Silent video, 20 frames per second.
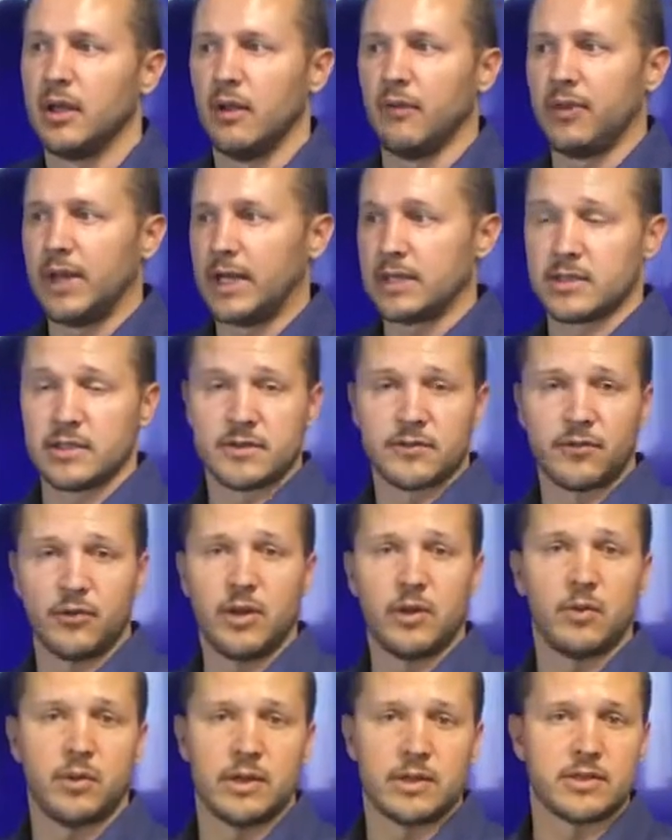if that's as
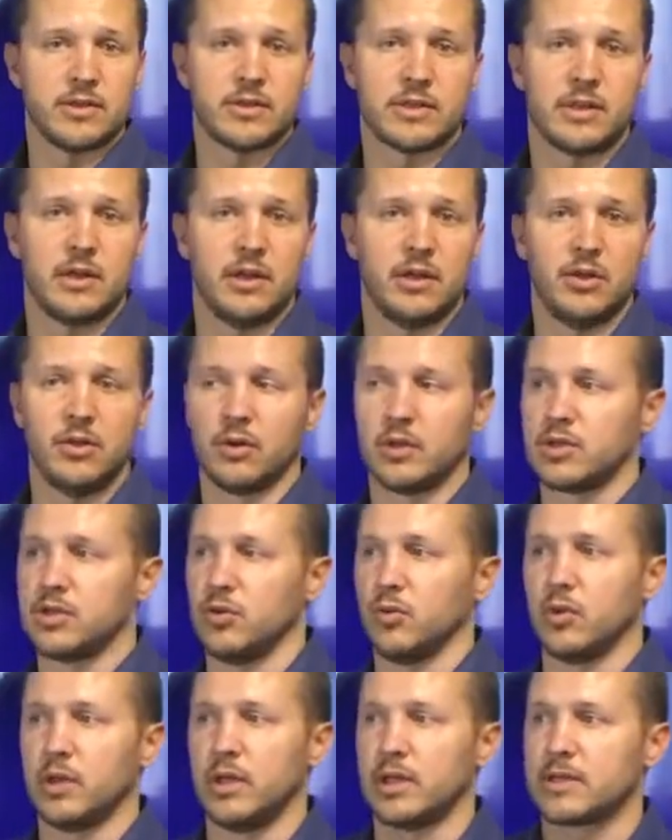frequent as you're seeing you, because
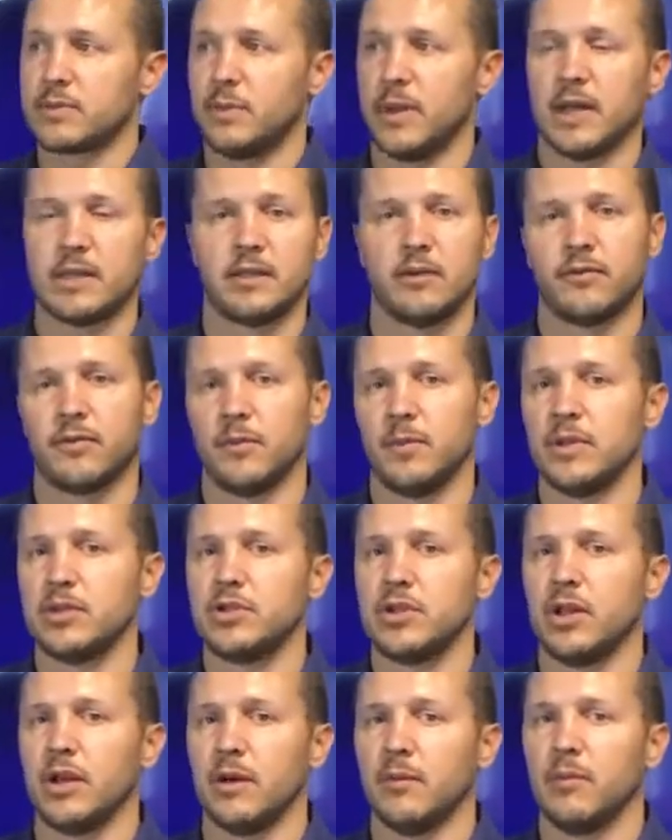you wouldn't expect it from the
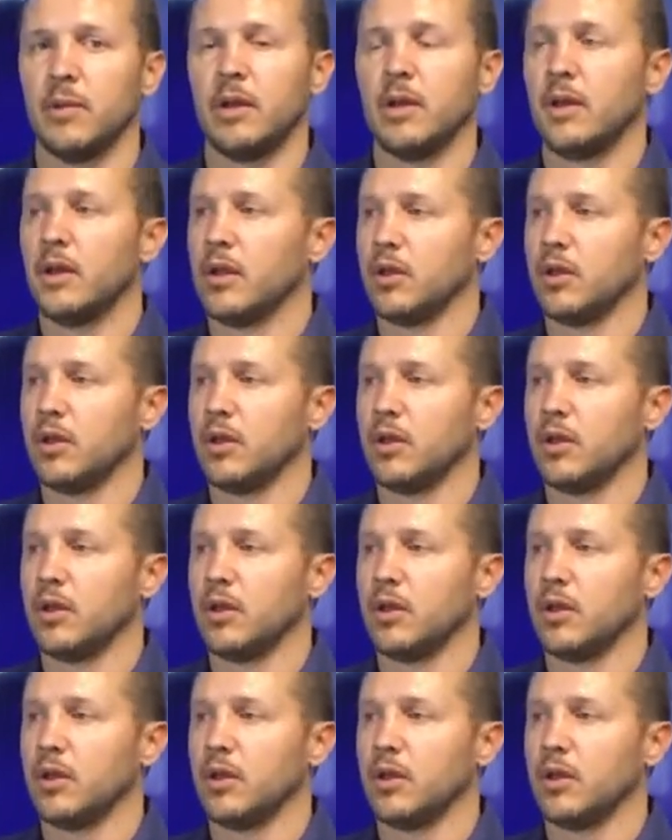gym.